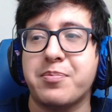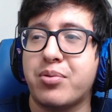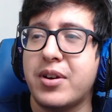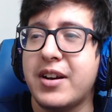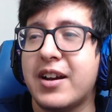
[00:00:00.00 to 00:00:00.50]

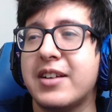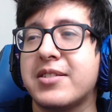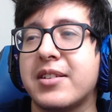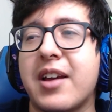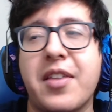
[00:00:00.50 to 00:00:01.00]

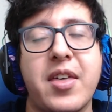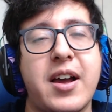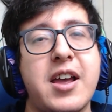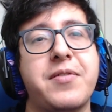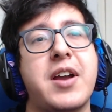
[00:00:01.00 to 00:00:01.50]
I think
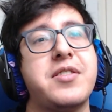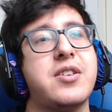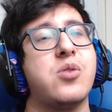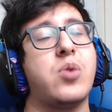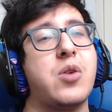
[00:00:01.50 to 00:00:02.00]
I have an
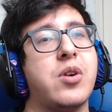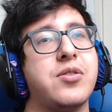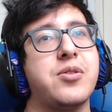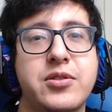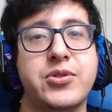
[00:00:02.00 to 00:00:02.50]
idea on what I want
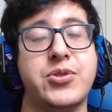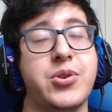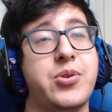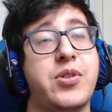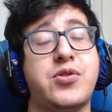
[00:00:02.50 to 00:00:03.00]
to do.
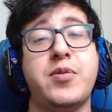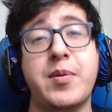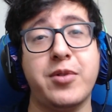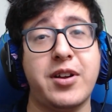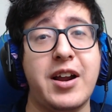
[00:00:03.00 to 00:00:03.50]
So the two
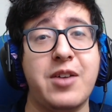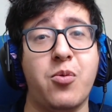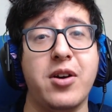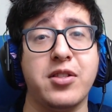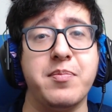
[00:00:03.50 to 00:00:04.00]
people that I
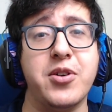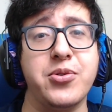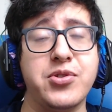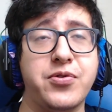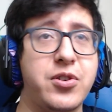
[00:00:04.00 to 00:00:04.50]
want the
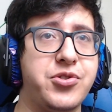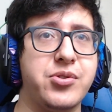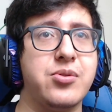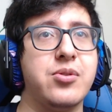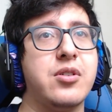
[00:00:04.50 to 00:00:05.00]
most for
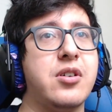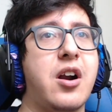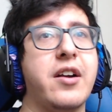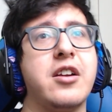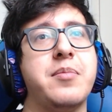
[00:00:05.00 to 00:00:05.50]
sure
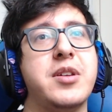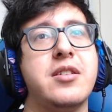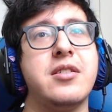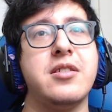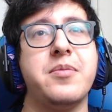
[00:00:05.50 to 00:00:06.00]
are going to
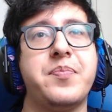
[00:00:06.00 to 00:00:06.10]
be